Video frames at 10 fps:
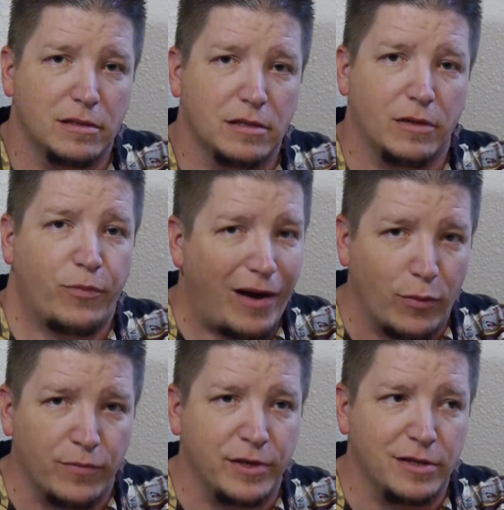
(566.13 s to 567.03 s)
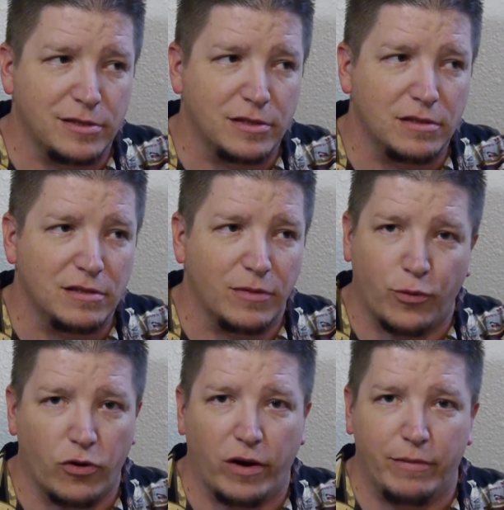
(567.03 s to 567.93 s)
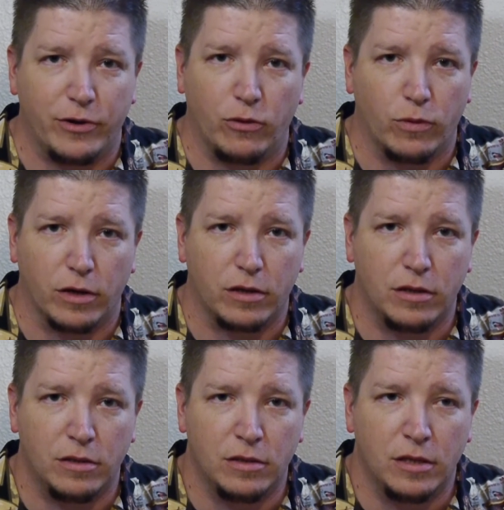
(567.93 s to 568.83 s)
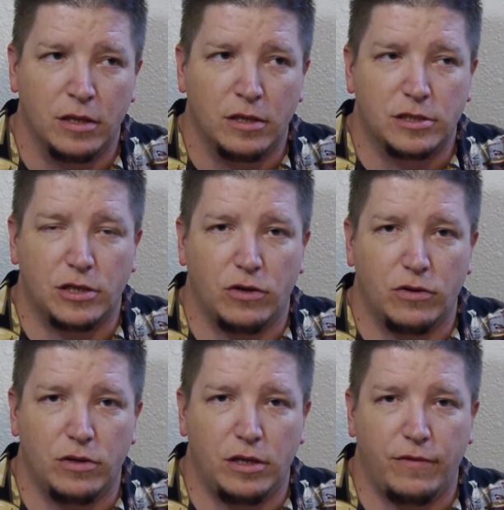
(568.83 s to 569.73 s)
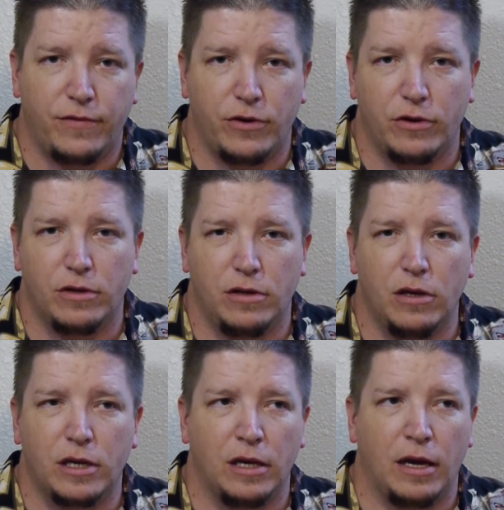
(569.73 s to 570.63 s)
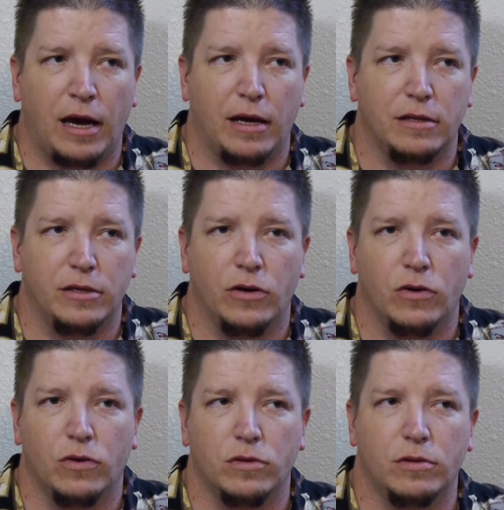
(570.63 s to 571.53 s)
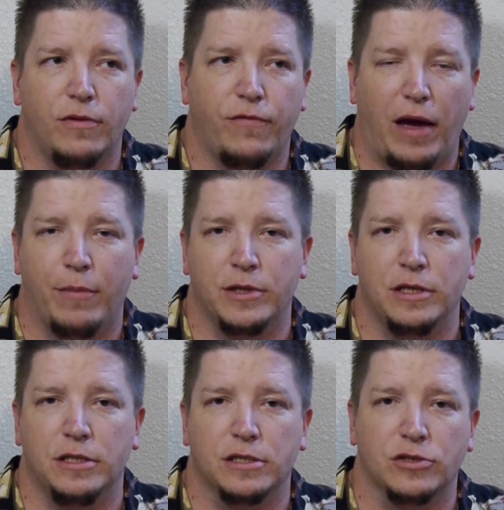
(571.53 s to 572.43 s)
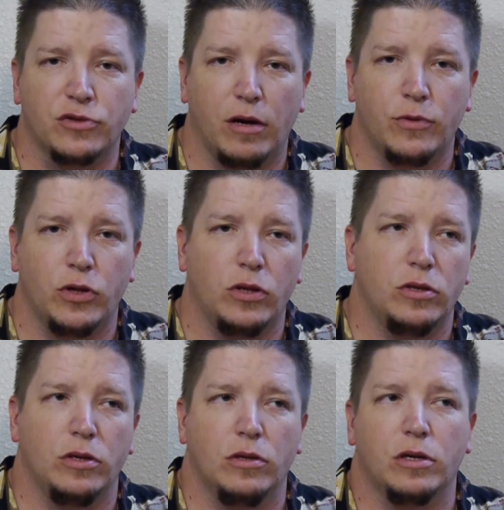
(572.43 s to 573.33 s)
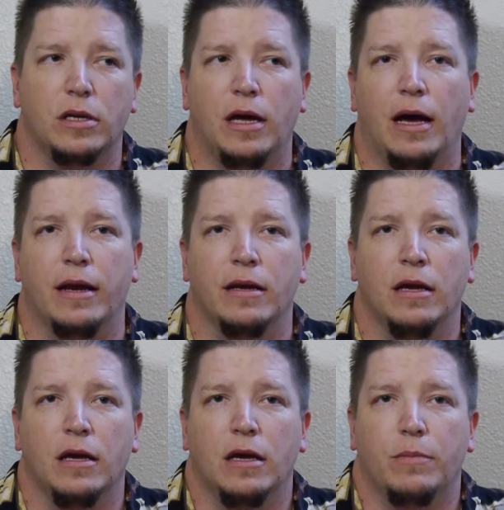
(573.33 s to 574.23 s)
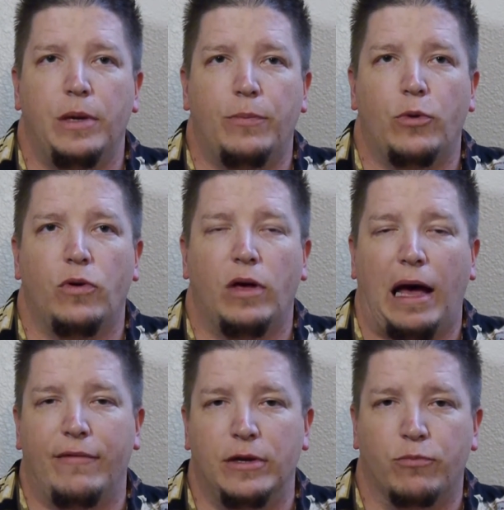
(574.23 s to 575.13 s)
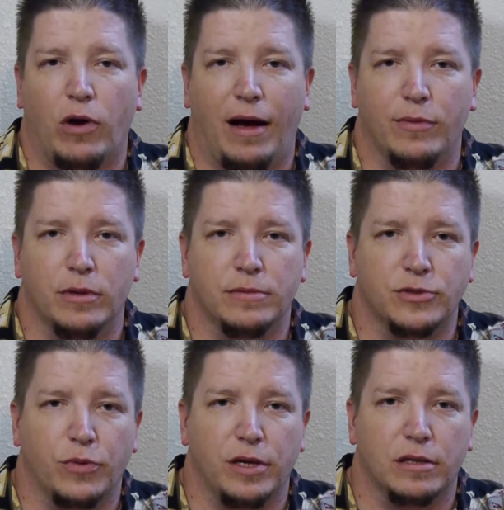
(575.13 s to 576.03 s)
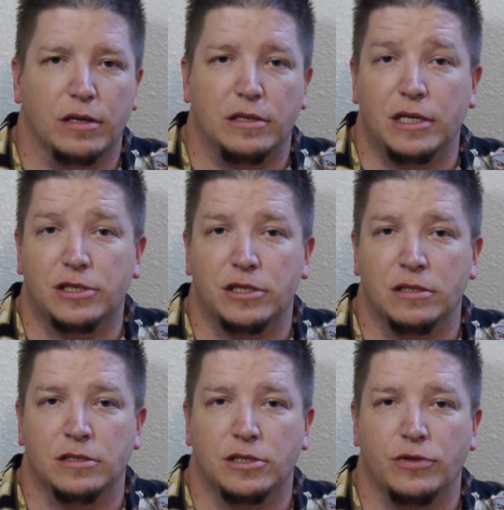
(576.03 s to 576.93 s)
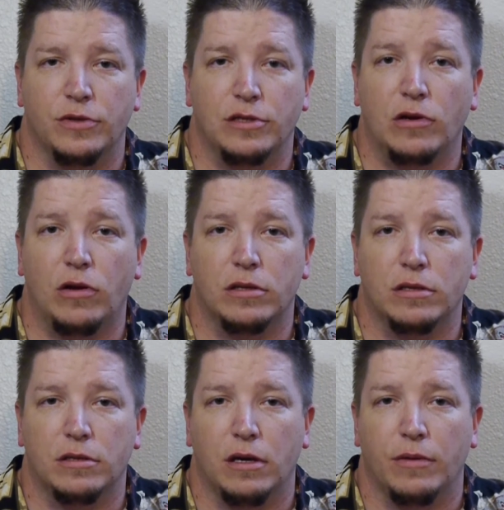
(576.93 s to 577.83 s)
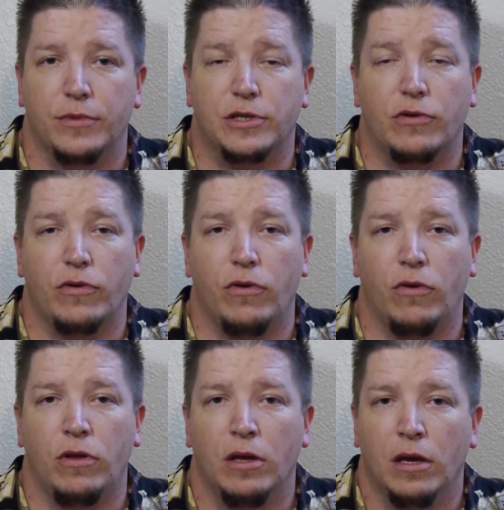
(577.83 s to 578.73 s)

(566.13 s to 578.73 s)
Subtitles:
The problem is the program don't work. So if you're looking at, you know, families in trouble, you're looking at people having problems with addictions to adult material,